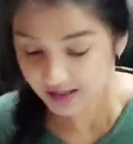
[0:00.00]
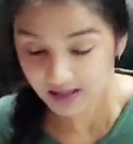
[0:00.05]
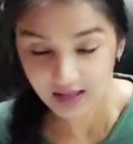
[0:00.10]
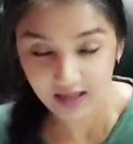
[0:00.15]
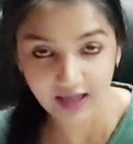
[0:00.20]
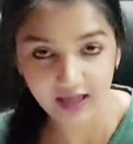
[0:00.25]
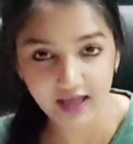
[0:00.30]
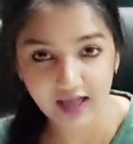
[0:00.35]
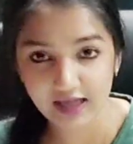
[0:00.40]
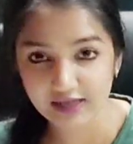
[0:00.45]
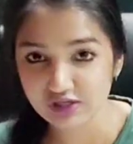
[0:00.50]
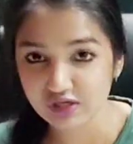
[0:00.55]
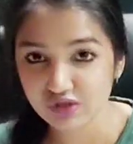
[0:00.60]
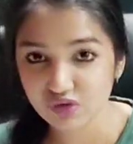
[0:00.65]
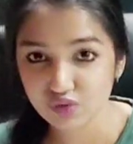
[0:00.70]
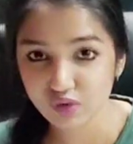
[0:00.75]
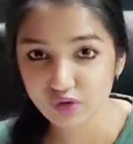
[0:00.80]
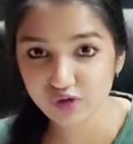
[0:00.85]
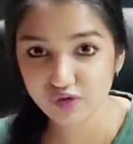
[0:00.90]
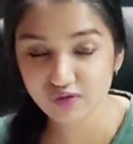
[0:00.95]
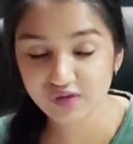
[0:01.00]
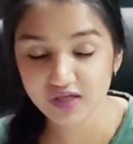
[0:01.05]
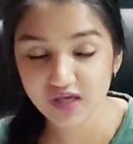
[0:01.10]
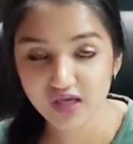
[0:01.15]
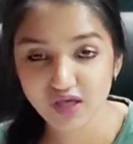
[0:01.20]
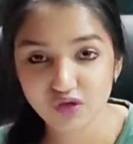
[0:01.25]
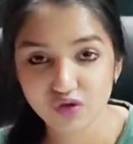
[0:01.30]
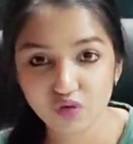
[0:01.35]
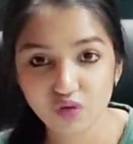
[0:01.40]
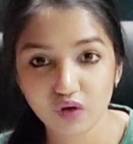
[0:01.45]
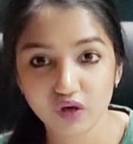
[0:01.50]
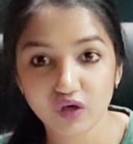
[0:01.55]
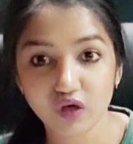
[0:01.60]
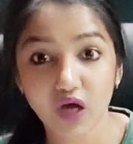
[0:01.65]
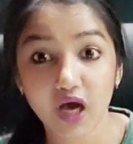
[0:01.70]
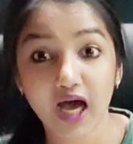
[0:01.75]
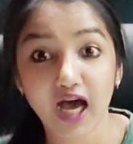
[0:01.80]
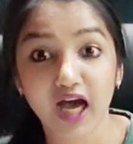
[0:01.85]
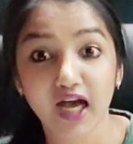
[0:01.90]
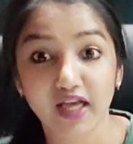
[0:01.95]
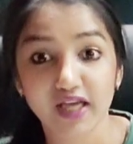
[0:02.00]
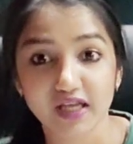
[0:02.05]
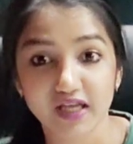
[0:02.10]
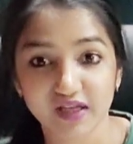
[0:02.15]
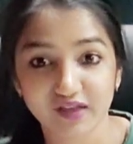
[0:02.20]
I just want to say you are on a high.